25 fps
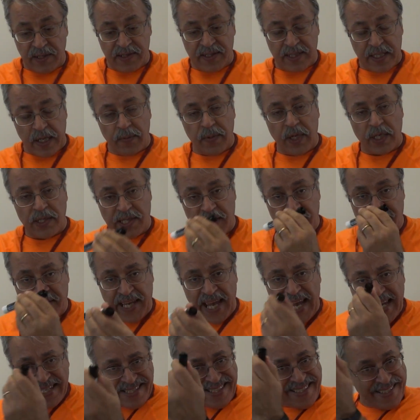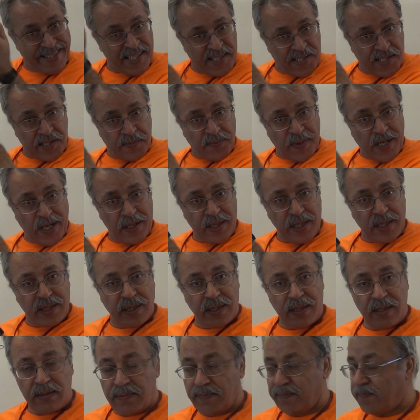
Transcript: someone says, yes, this is marker,